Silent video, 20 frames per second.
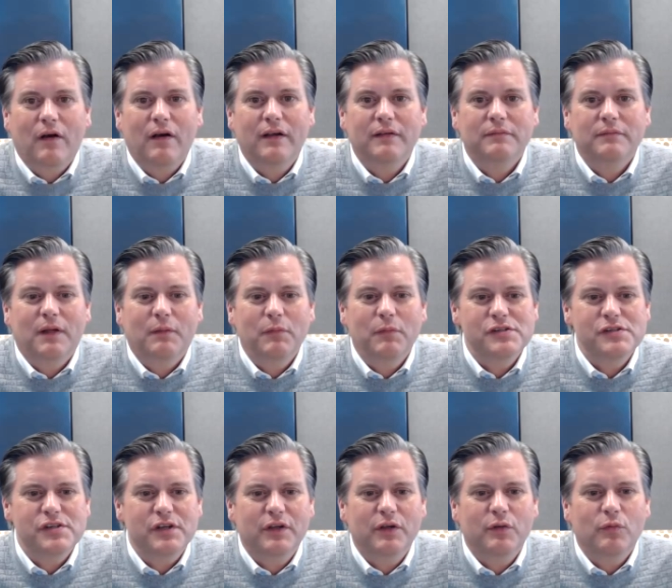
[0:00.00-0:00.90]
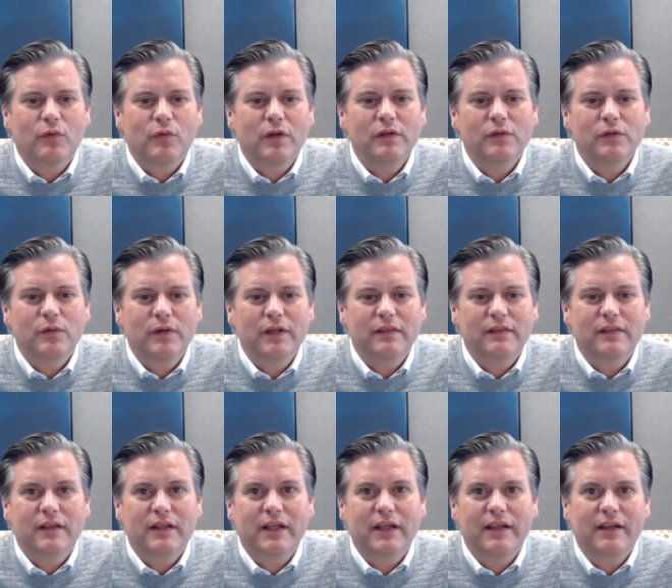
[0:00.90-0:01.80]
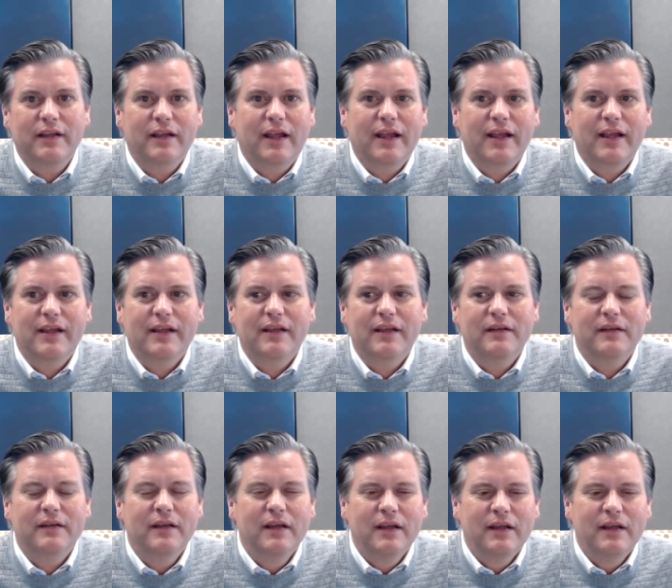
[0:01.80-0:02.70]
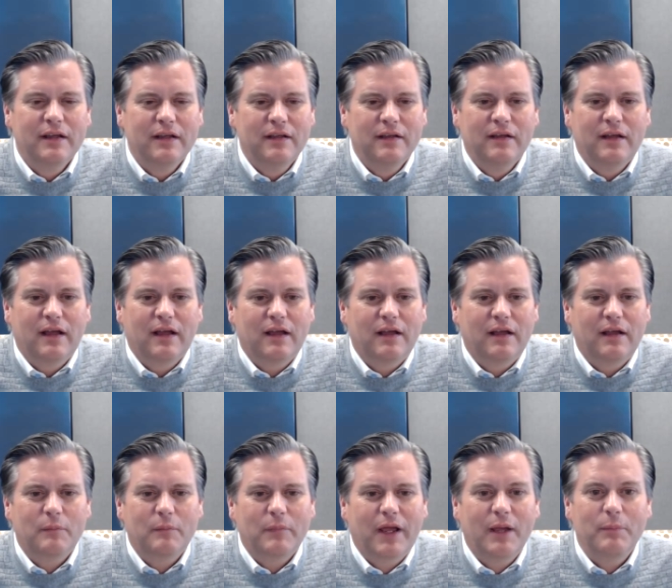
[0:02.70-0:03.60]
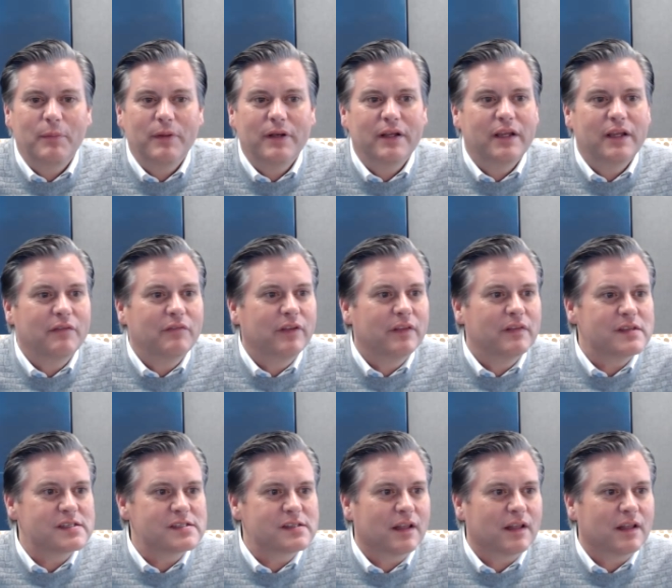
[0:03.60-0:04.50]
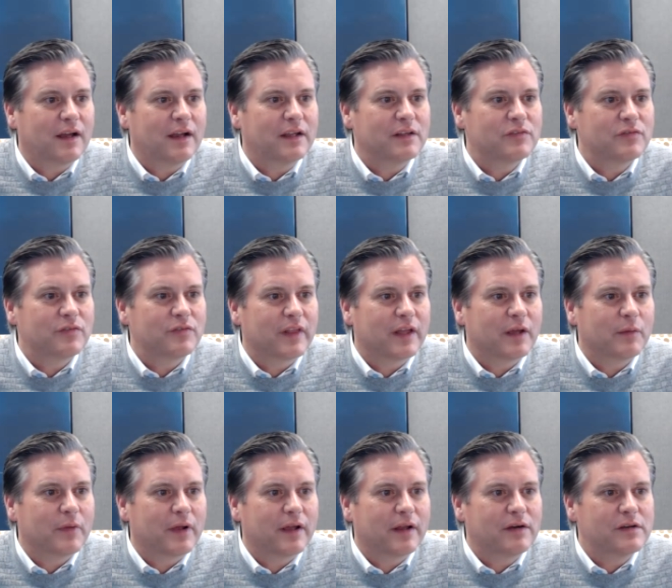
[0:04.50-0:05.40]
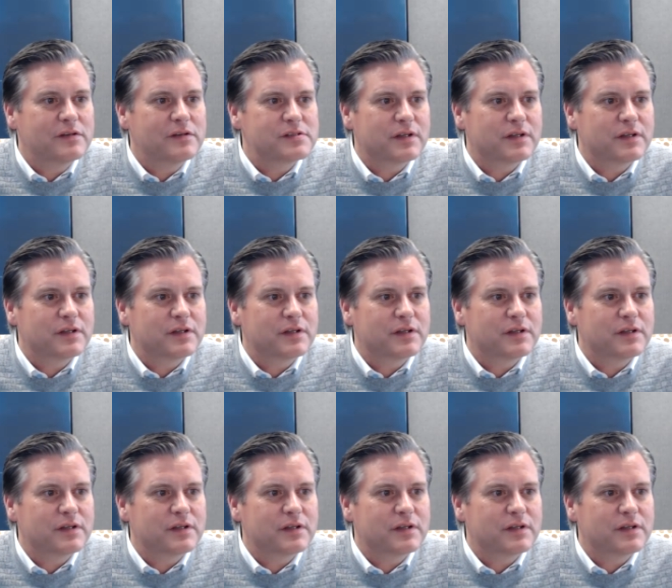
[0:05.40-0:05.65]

All right. I'm going to show you one quick thing, and I'm happy to give you the slides for that matter.